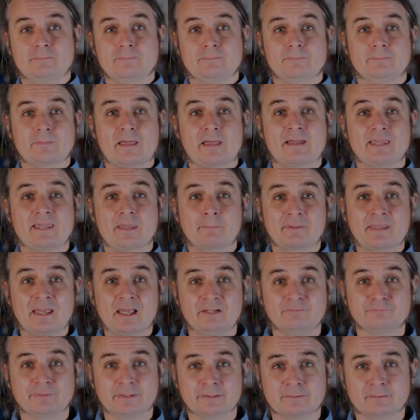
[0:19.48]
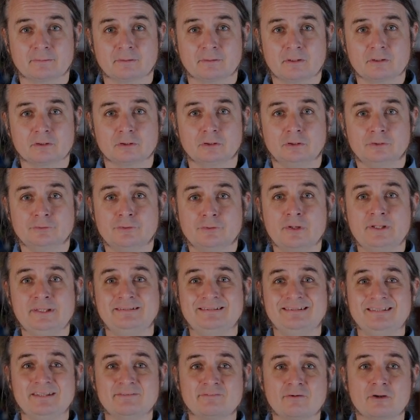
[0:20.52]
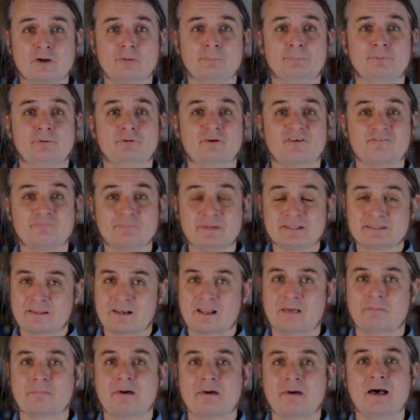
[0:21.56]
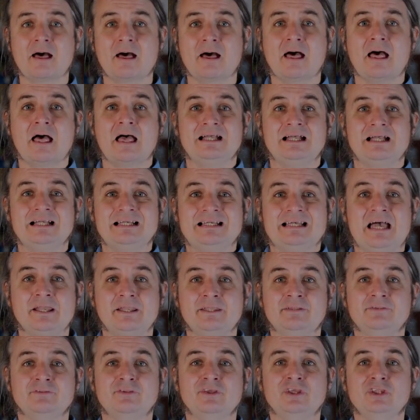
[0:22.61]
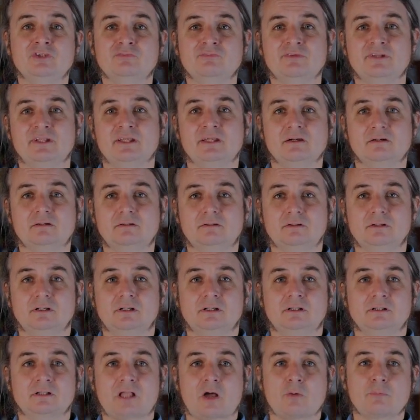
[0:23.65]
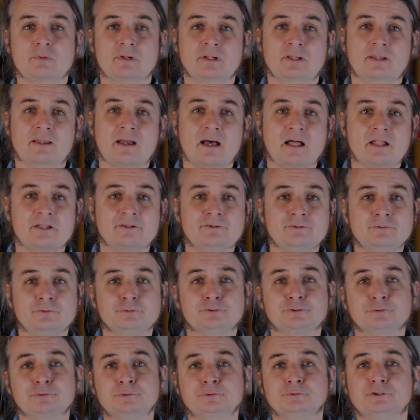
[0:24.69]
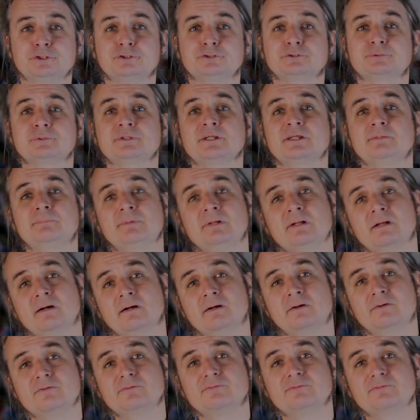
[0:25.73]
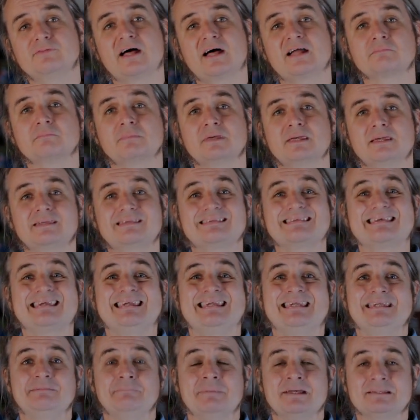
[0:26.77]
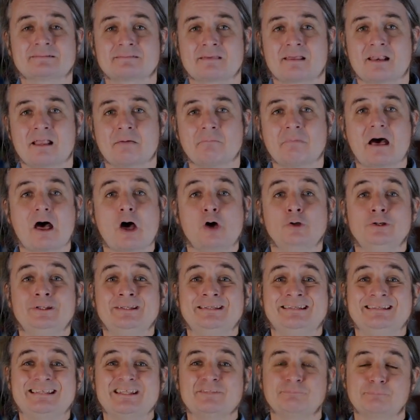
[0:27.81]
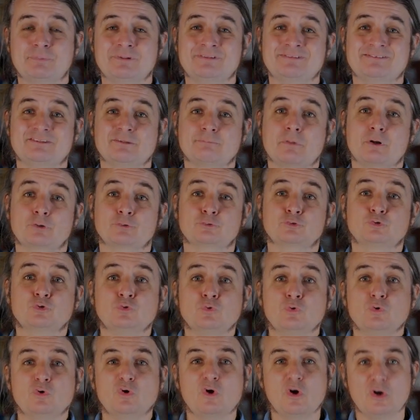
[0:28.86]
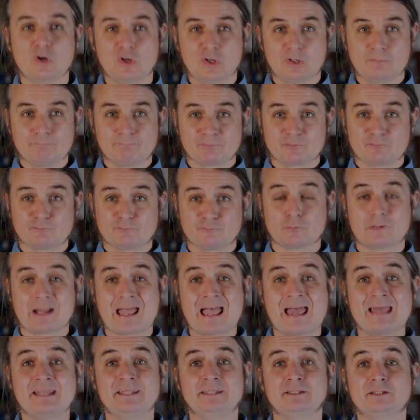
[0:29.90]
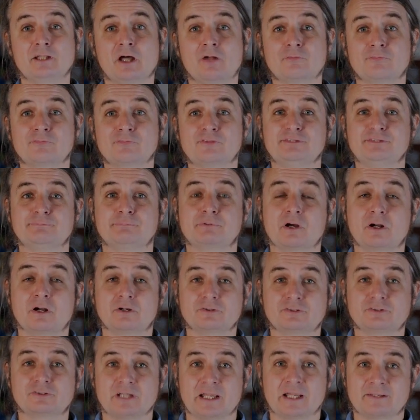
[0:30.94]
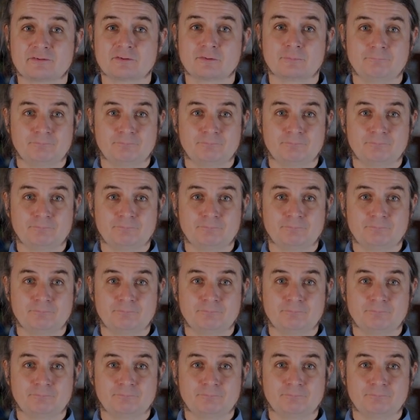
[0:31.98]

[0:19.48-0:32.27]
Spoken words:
I am Gael Fraiteur, the lead developer of Metalama, and in this video, I will guide you through the 3 pillars that make Metalama an indispensable tool for any .NET project.